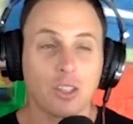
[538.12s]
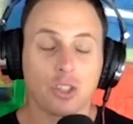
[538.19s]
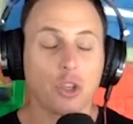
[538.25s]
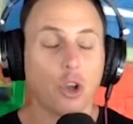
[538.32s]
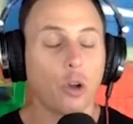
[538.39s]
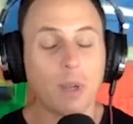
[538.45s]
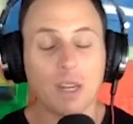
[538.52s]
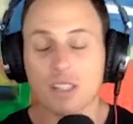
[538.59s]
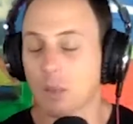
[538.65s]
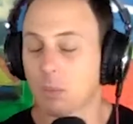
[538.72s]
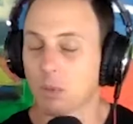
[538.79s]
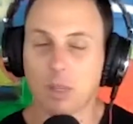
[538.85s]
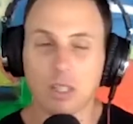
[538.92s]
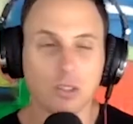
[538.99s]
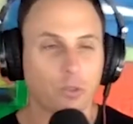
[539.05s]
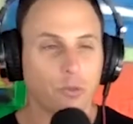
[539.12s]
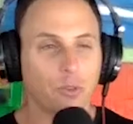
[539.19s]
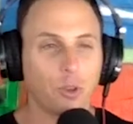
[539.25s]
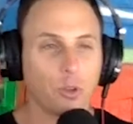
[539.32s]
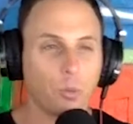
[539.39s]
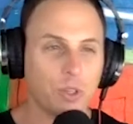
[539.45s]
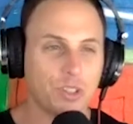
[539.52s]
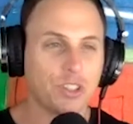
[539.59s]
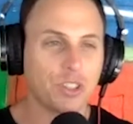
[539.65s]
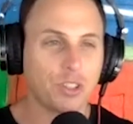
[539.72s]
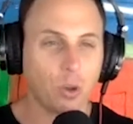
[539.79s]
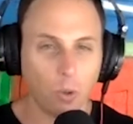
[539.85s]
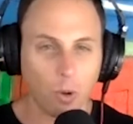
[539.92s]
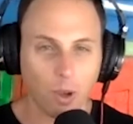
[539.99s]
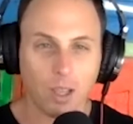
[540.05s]
So many supplements are filled with
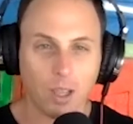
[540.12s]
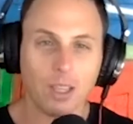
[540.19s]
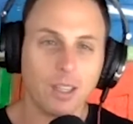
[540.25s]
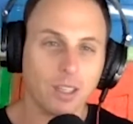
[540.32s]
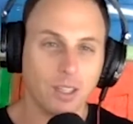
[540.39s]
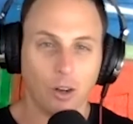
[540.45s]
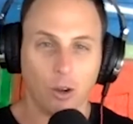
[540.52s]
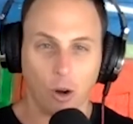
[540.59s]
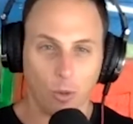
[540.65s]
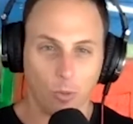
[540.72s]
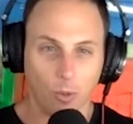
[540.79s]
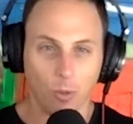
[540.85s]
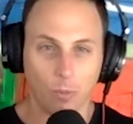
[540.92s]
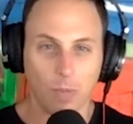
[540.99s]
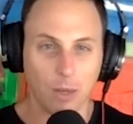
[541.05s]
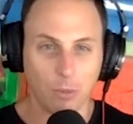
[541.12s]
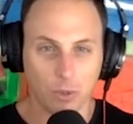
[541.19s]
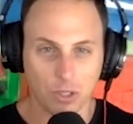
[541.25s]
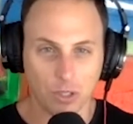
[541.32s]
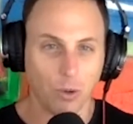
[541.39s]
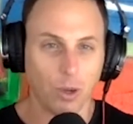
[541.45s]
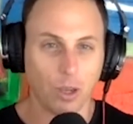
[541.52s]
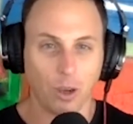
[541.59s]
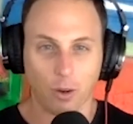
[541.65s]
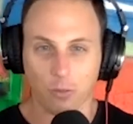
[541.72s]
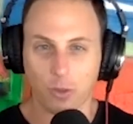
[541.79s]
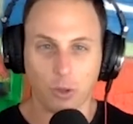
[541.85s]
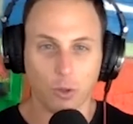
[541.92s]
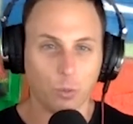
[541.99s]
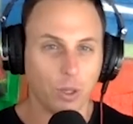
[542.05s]
soy, you know, are made with soy, are
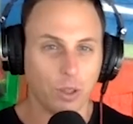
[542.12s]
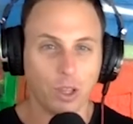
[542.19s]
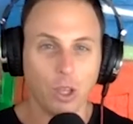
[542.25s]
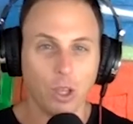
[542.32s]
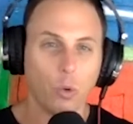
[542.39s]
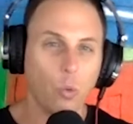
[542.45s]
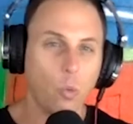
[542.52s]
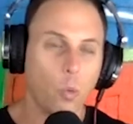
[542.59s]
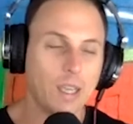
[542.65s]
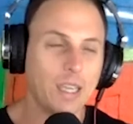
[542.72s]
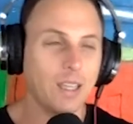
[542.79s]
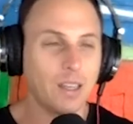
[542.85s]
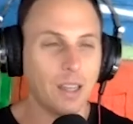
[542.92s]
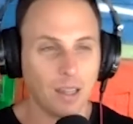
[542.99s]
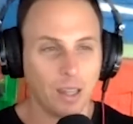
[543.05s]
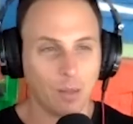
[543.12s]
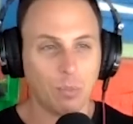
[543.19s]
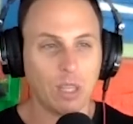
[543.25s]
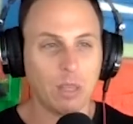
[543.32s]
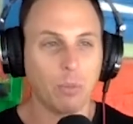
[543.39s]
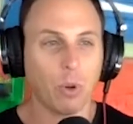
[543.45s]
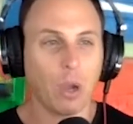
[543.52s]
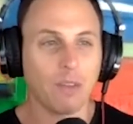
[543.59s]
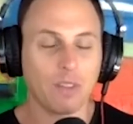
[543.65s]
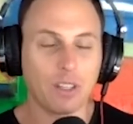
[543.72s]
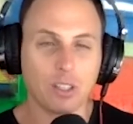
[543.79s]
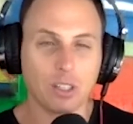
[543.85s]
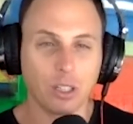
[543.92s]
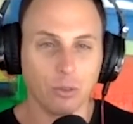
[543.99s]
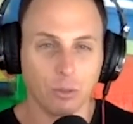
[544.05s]
filled with wheat, and then people have
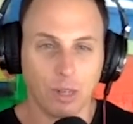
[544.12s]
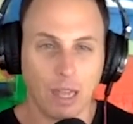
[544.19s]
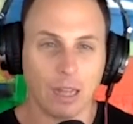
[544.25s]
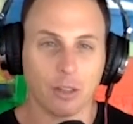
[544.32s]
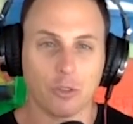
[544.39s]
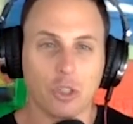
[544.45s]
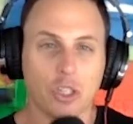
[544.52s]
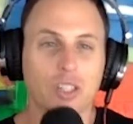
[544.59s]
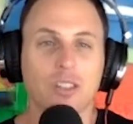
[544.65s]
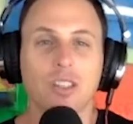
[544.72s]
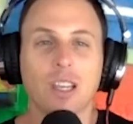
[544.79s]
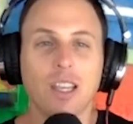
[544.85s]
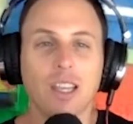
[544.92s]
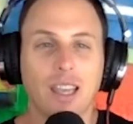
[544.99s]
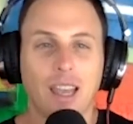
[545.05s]
these gluten allergies,